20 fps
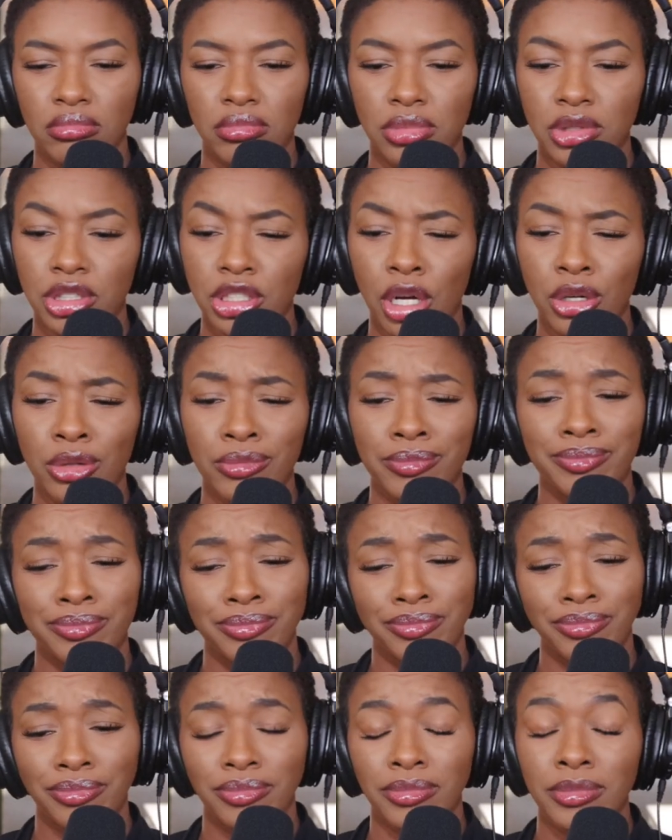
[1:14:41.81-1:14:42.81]
So
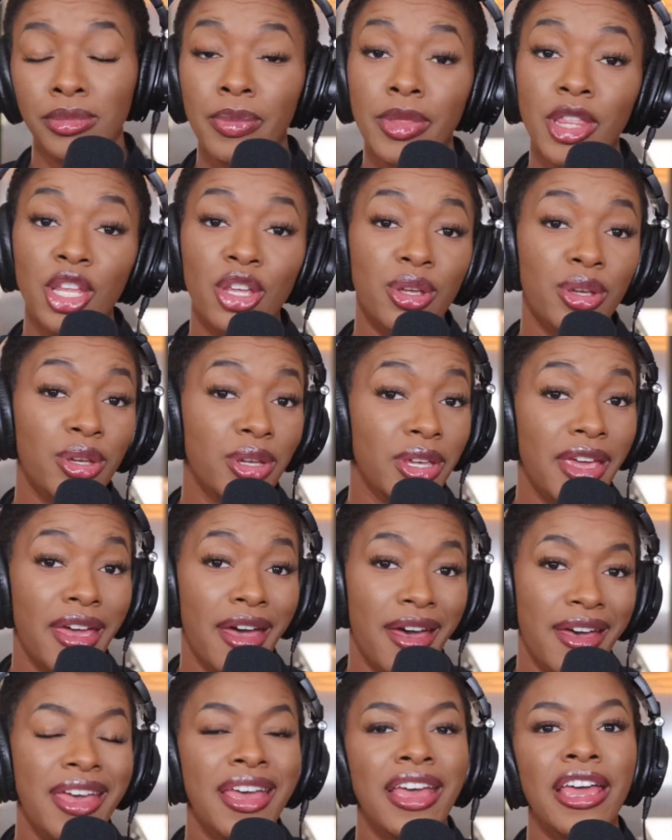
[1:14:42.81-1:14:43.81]
yeah,